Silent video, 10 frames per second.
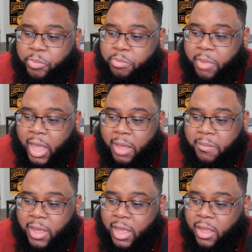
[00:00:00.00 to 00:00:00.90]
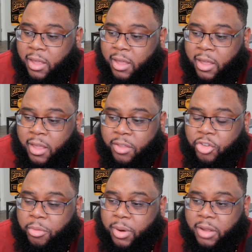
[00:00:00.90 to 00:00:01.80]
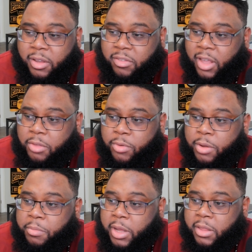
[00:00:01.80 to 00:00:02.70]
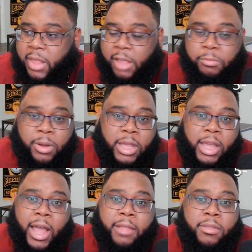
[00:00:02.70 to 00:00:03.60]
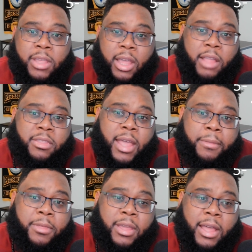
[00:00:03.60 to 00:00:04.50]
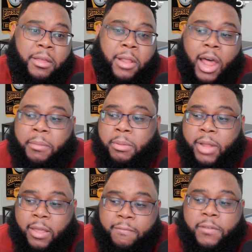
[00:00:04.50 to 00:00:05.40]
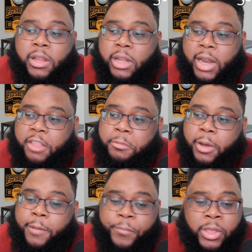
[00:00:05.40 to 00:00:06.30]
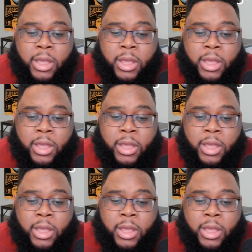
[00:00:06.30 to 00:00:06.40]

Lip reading: Maybe Gio Bernard takes the other one, but that's where he got depth. He got a lot of people that can fill in that spot.